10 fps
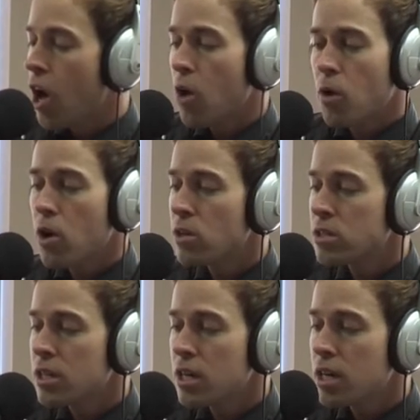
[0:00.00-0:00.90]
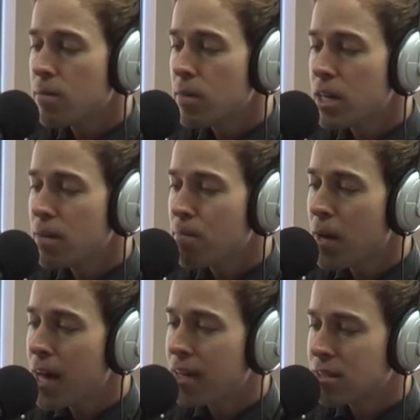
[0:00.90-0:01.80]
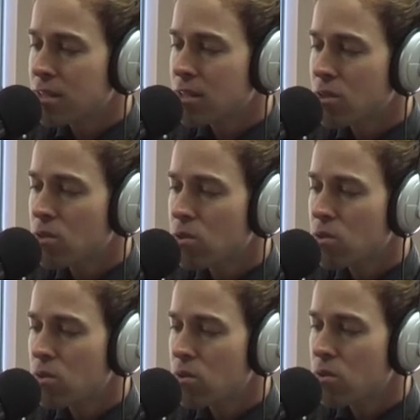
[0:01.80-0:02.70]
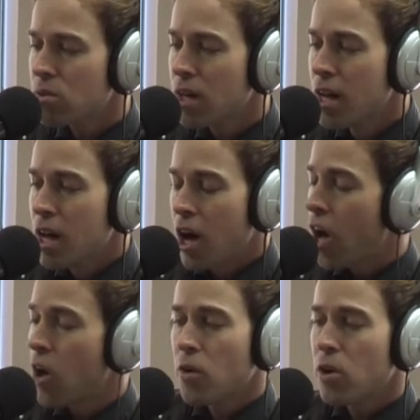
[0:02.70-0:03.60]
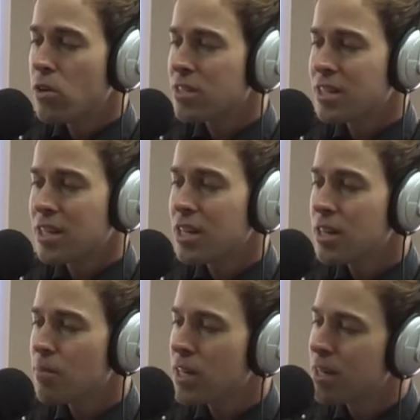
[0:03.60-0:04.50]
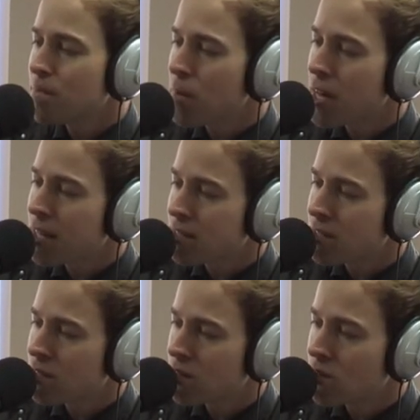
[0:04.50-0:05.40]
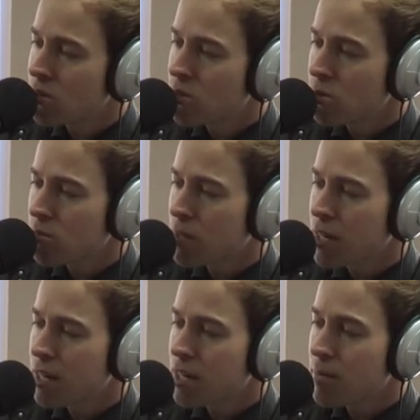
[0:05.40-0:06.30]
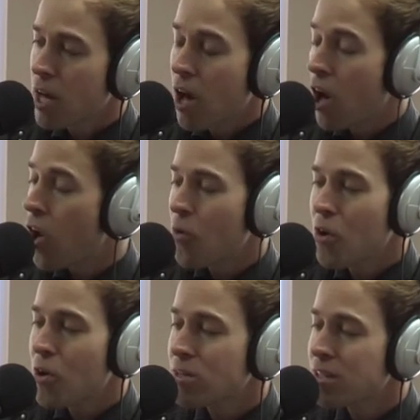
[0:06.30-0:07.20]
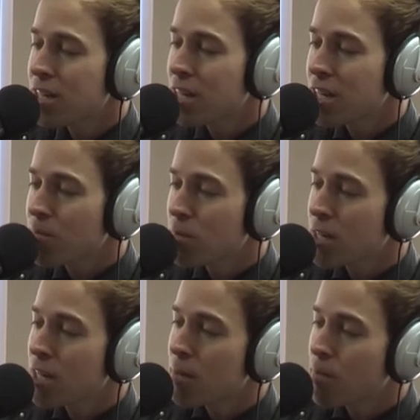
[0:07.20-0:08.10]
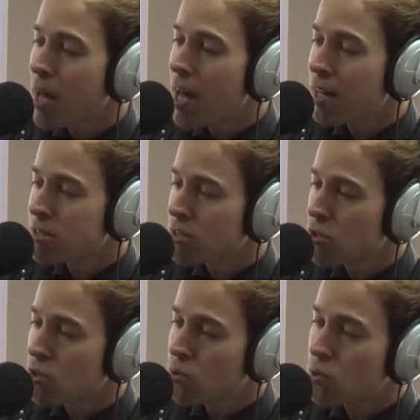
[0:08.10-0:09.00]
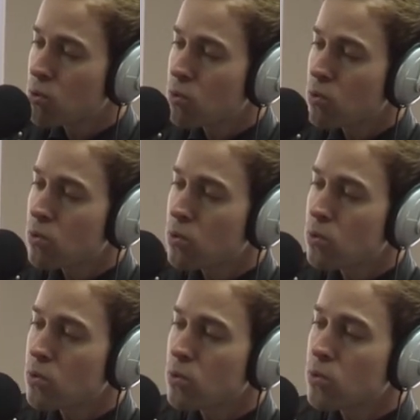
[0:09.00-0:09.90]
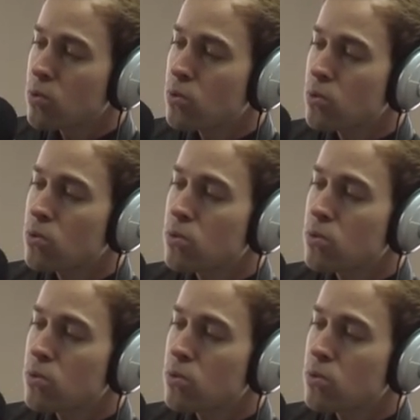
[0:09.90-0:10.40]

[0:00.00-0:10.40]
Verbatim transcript: All roads lead me back to you. All roads lead me back to you, babe. All roads lead me back to you.